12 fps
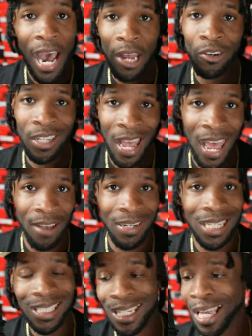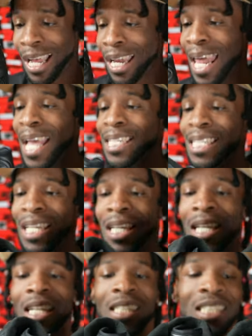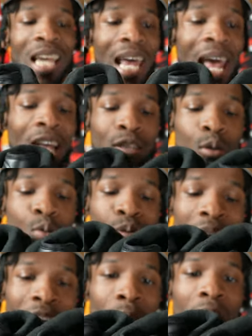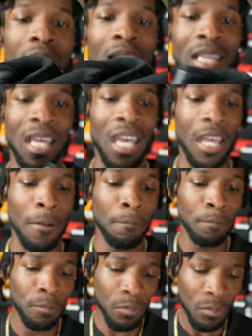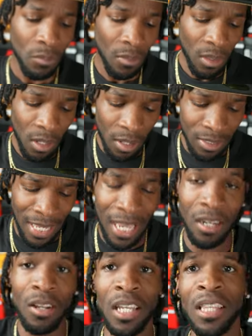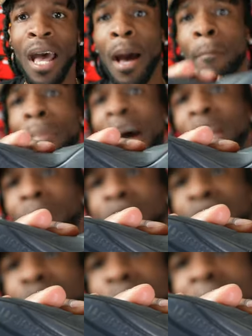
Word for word: honored to have these in the collection. Shout out to them again. Take a look at the bottom of the shoe,